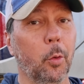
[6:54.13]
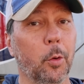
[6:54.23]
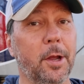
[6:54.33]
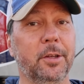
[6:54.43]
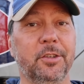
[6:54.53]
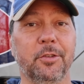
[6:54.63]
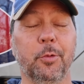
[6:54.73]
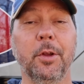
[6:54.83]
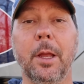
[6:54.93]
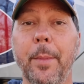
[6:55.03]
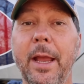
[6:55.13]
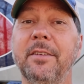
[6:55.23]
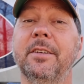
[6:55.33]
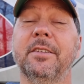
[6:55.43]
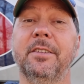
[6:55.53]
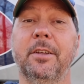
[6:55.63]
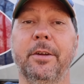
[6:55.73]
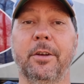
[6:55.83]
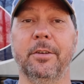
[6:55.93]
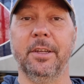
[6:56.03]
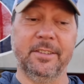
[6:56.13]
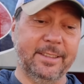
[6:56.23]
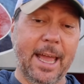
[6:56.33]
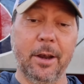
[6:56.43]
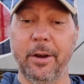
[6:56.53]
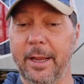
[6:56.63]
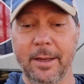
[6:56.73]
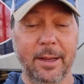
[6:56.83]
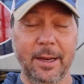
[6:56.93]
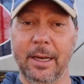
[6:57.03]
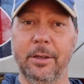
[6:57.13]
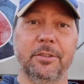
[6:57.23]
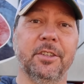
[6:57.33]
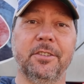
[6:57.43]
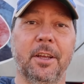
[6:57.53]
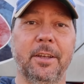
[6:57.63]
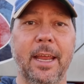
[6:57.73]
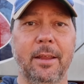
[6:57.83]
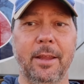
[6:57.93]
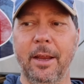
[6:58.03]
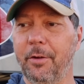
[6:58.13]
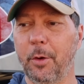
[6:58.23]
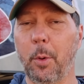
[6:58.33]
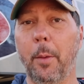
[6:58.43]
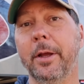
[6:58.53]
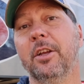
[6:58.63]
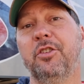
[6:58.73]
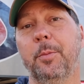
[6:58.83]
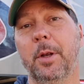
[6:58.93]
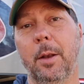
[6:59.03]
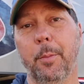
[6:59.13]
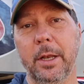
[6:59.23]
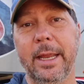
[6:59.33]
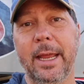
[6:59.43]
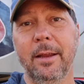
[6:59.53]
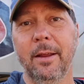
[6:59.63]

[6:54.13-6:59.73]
which is really amazing considering it's Saturday and there's a Sunday in there, and they're probably going to ship it on Monday.